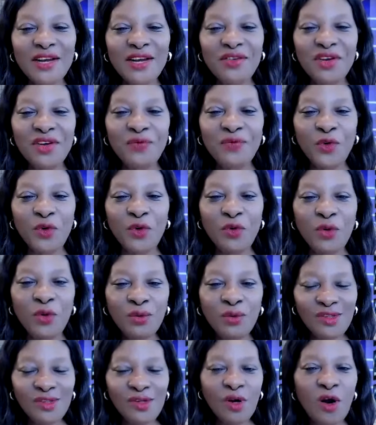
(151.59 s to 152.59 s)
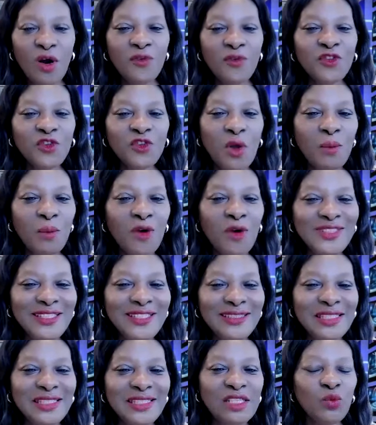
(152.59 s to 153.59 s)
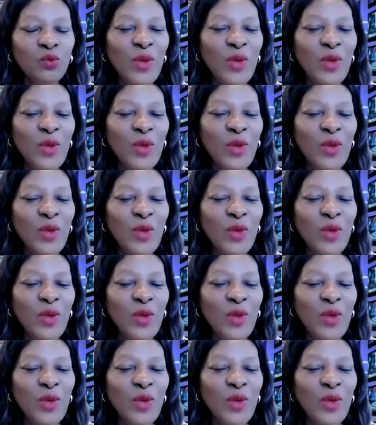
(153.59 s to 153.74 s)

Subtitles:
a review of some of the things.